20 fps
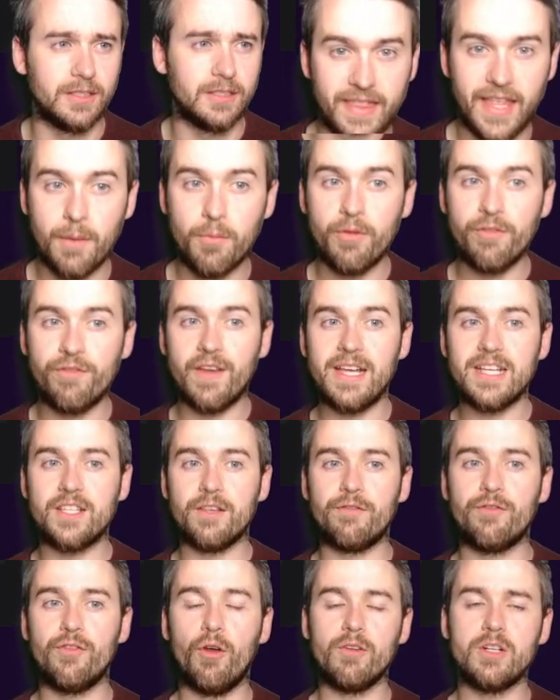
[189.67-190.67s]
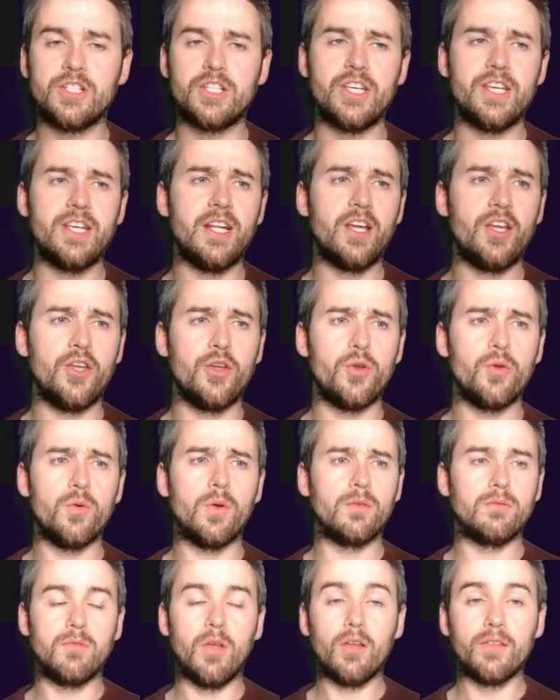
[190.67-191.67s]
Then we faced Fiorentina,
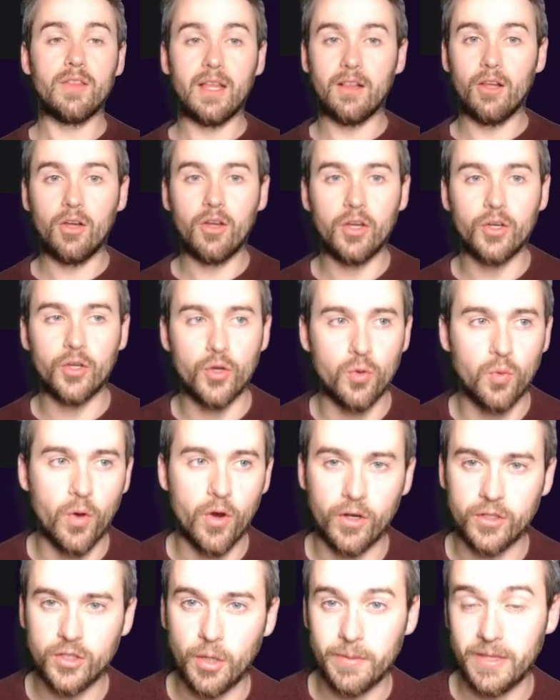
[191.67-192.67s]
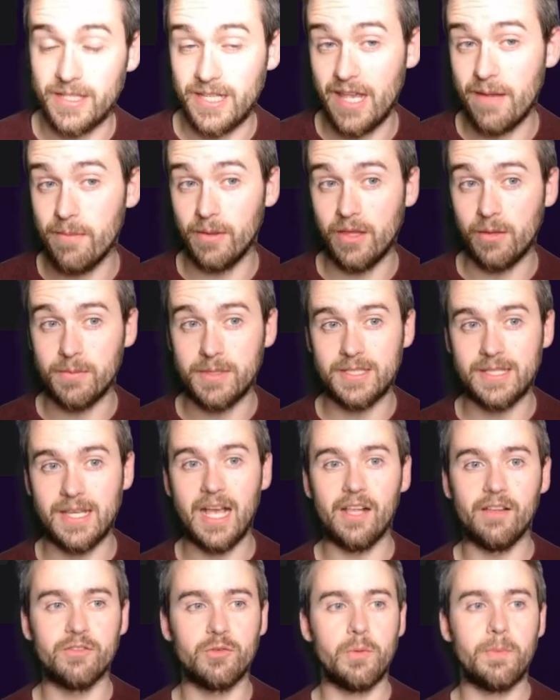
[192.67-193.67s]
who not that long ago were on top of the table
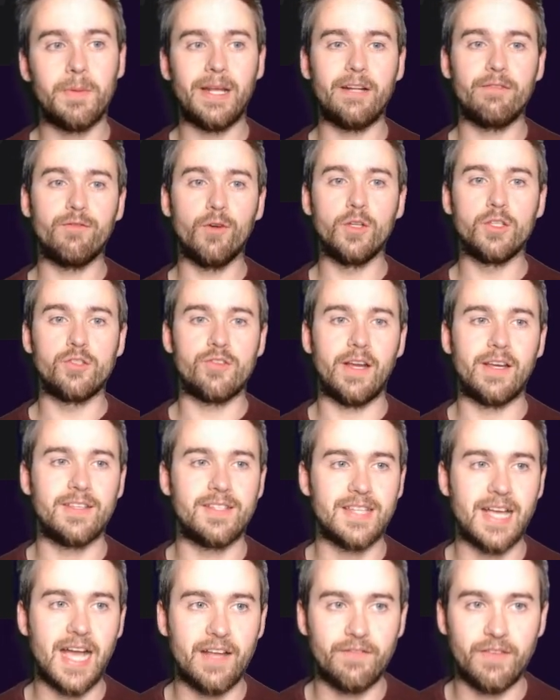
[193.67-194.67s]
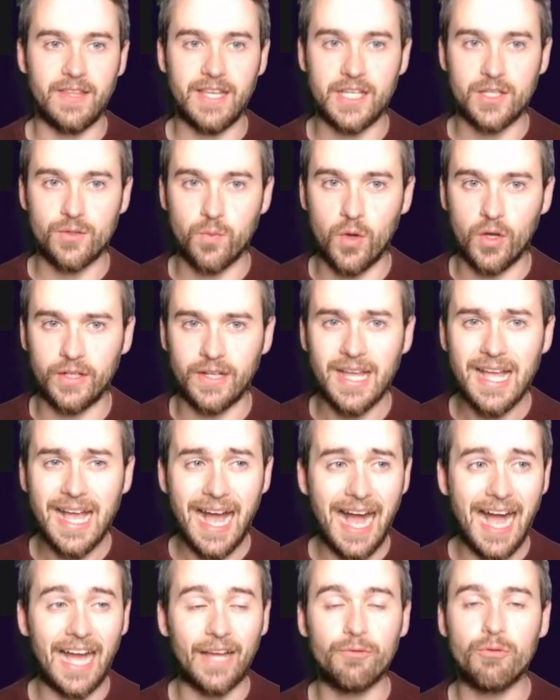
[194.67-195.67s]
themselves. We played a full-strength side for this one,
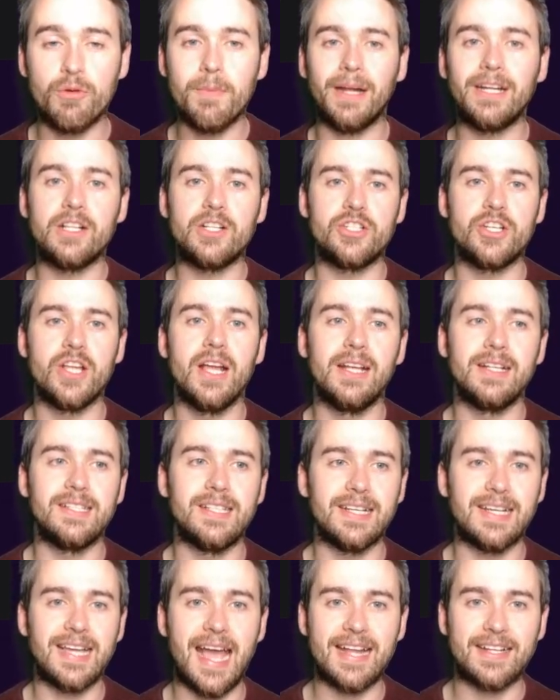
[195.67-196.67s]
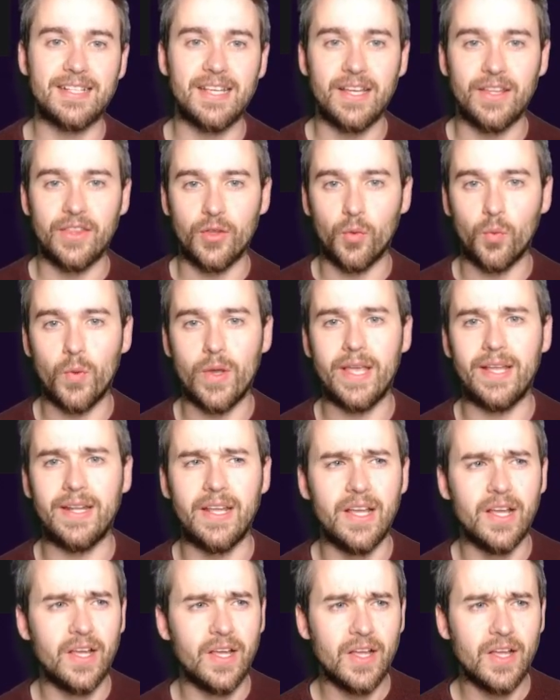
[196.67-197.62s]
and we managed to get the win.